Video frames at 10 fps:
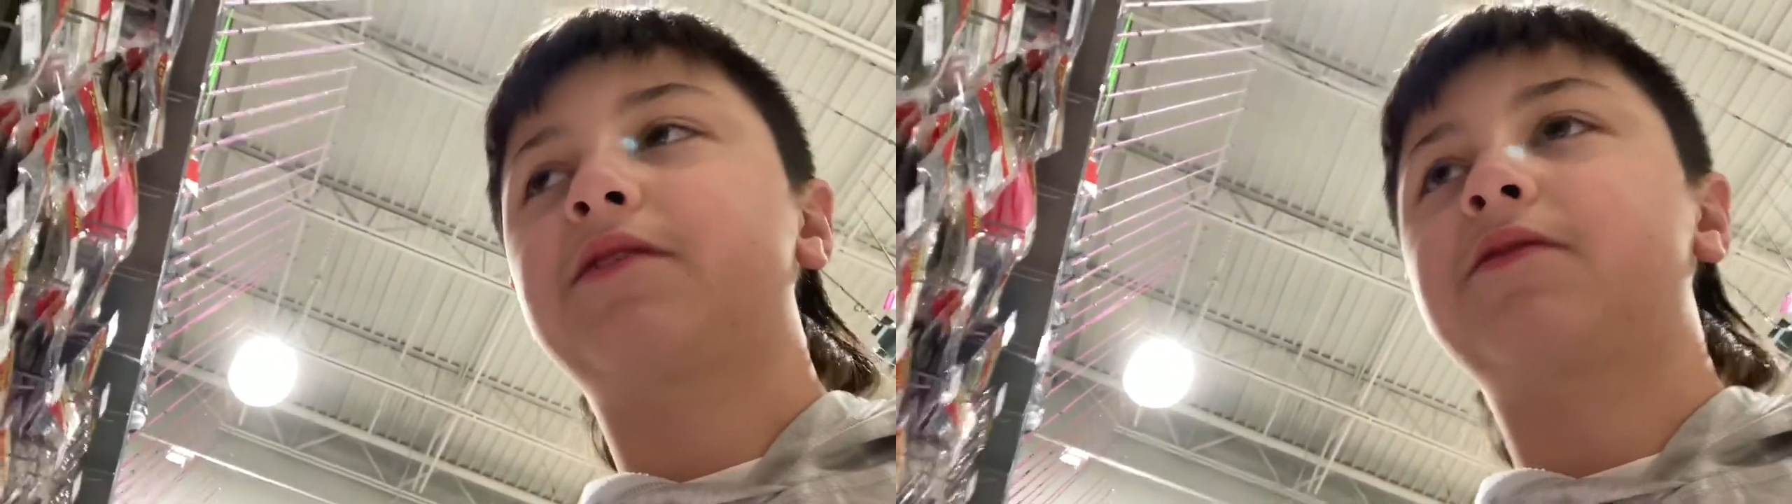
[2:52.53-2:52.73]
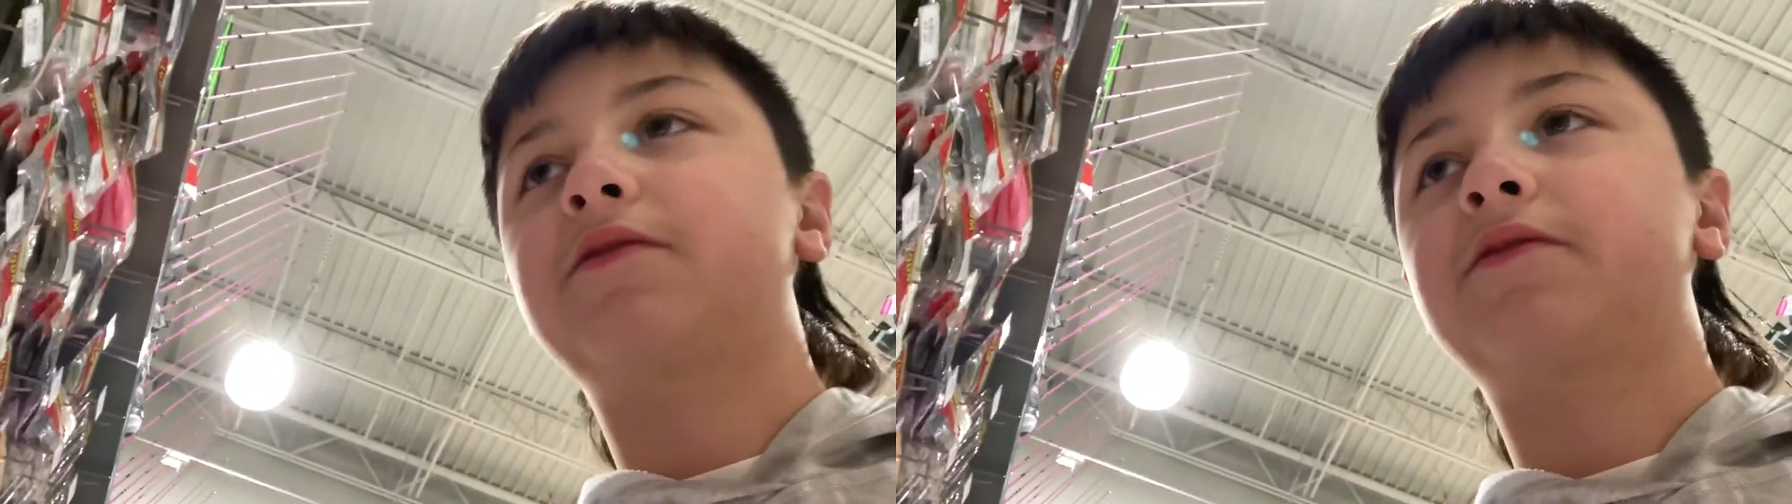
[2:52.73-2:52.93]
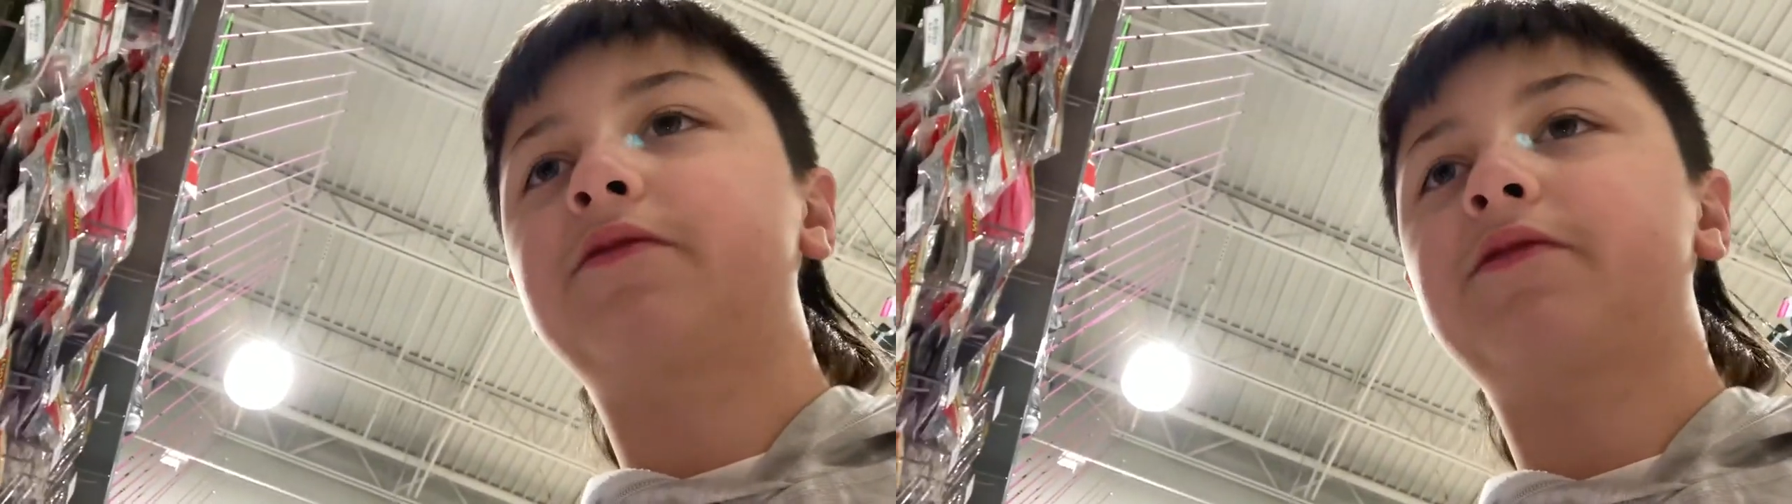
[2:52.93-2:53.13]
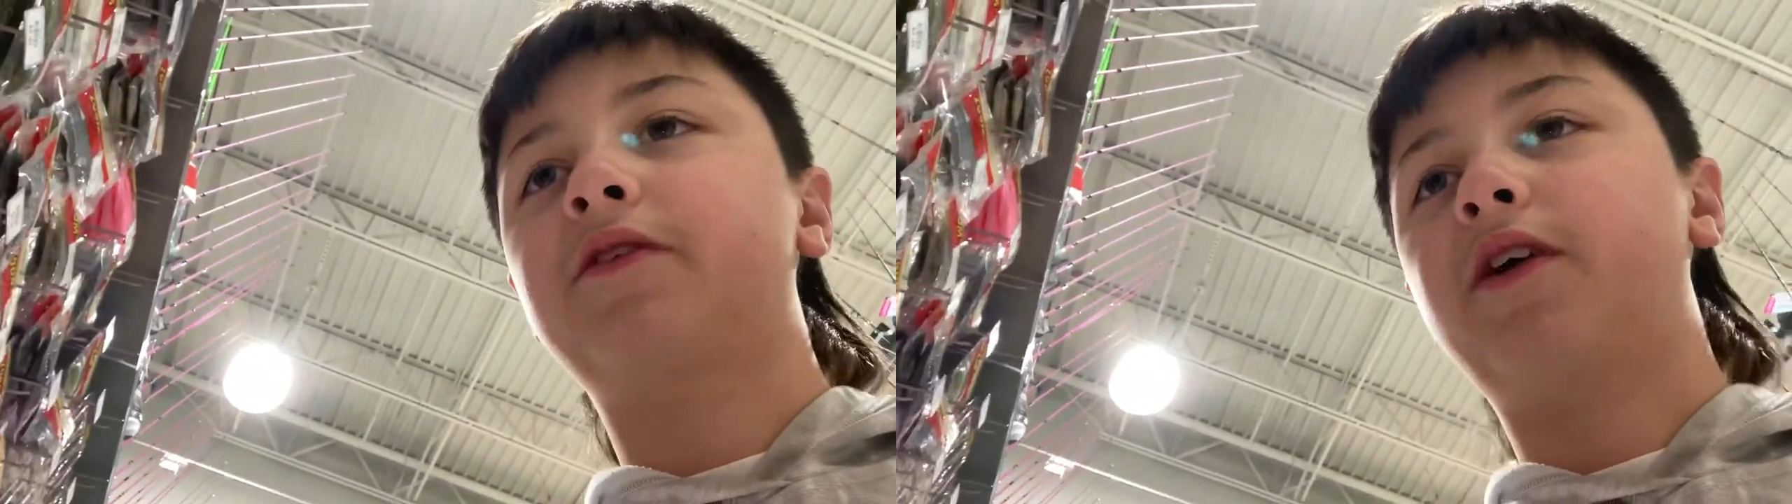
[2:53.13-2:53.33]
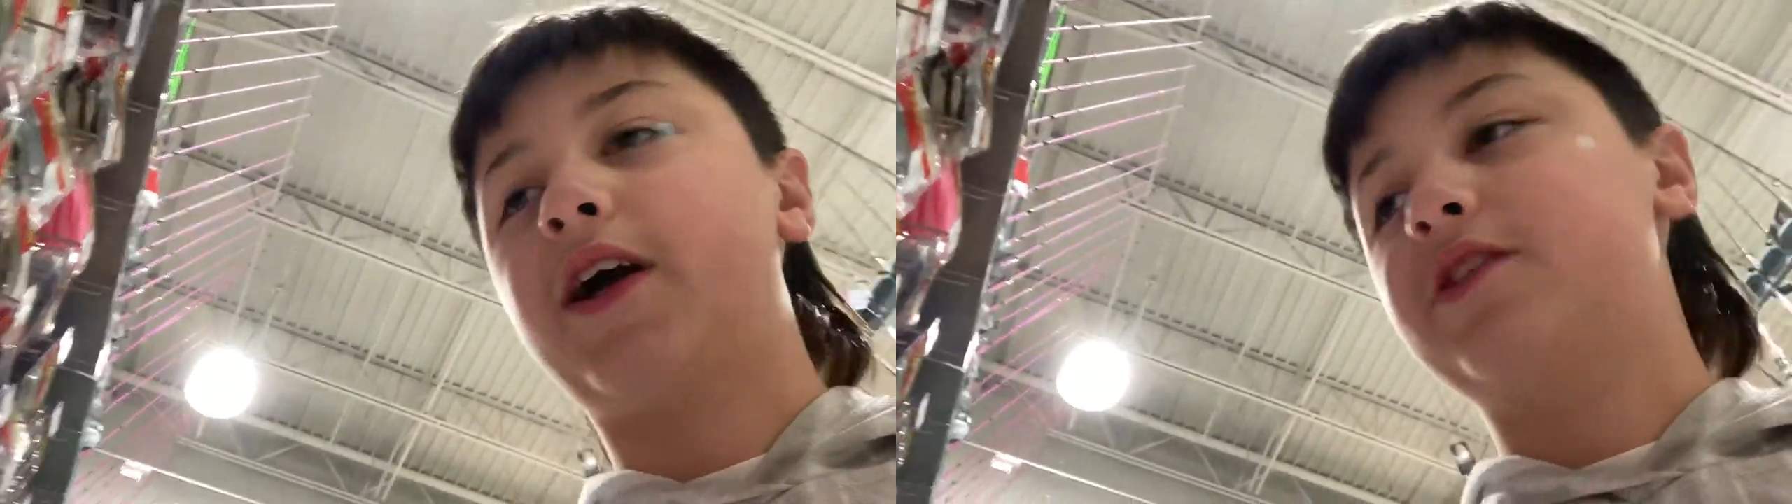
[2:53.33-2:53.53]

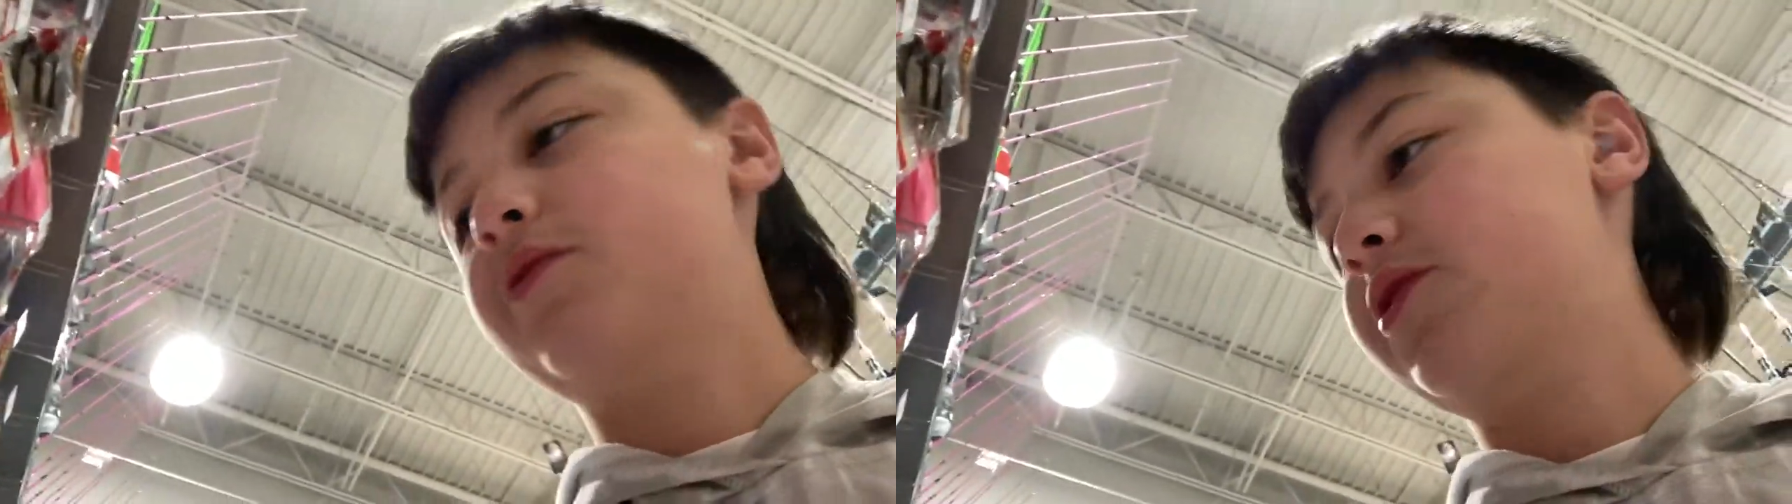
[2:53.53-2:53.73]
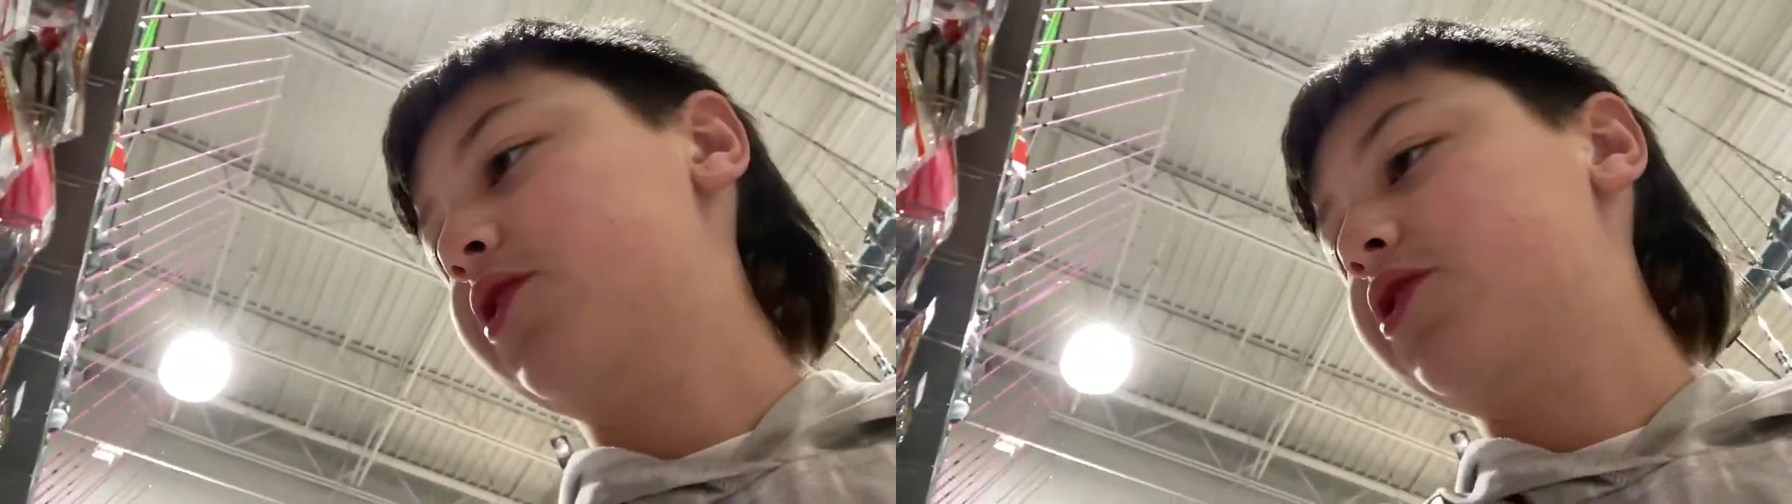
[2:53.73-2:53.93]
All right, so we're gonna